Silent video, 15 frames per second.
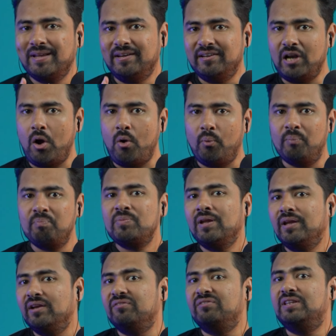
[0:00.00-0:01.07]
Now,
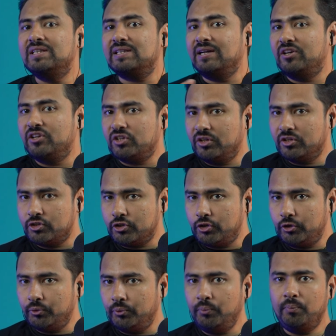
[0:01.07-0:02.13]
if this condition is
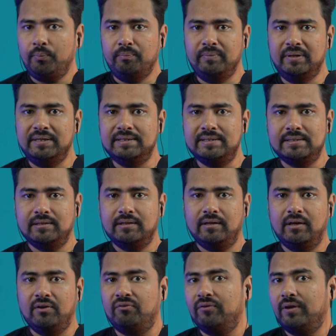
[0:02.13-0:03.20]
true, means
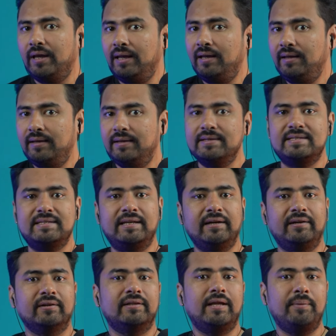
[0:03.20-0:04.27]
if A is
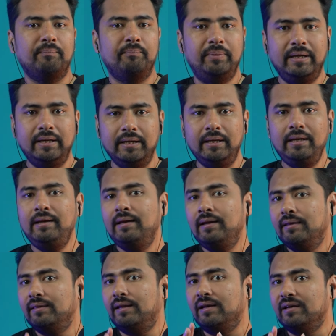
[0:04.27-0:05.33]
greater than B,
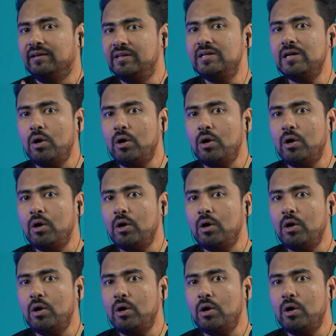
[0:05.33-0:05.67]
then D